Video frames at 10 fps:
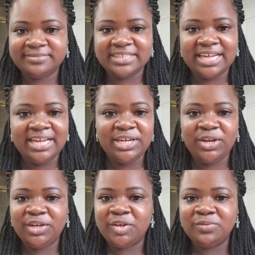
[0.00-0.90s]
And
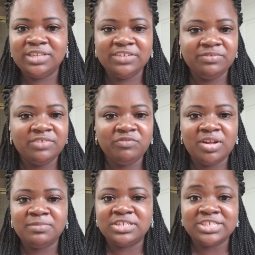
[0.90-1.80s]
they're no different
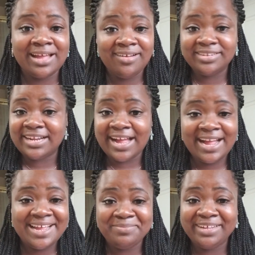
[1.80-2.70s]
from the child that
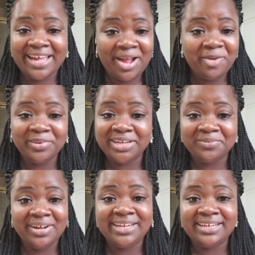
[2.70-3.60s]
I am carrying
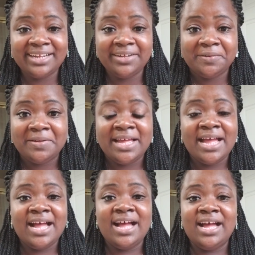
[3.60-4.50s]
right now.
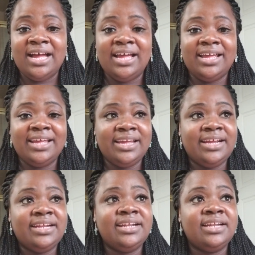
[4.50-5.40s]

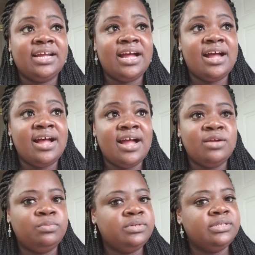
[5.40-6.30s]
And I
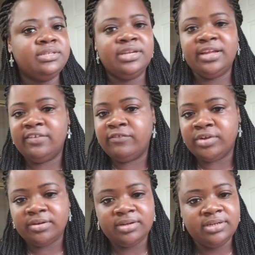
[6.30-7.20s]
would
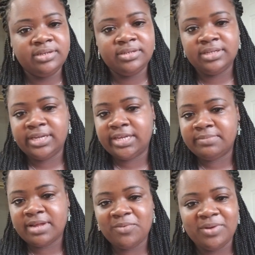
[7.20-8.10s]
never, in
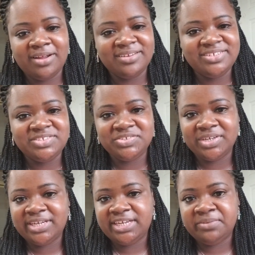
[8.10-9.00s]
my wildest
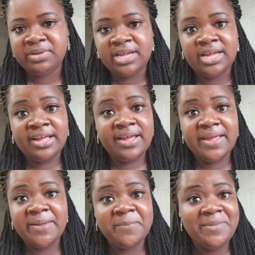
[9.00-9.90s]
dream,
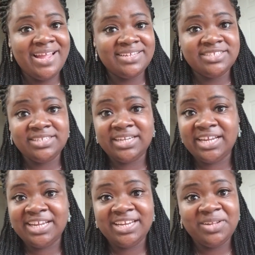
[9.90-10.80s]
imagine
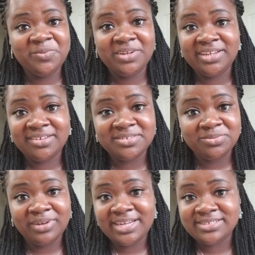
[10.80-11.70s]
anyone else
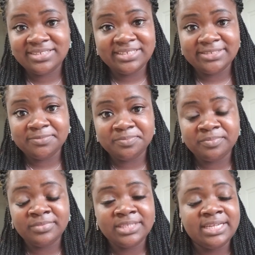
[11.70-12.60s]
raising them.
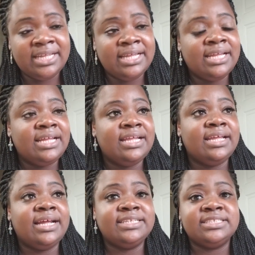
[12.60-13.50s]
And
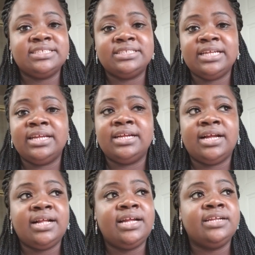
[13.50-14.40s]
I just thank
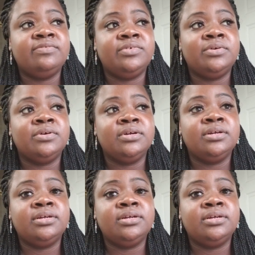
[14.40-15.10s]
God for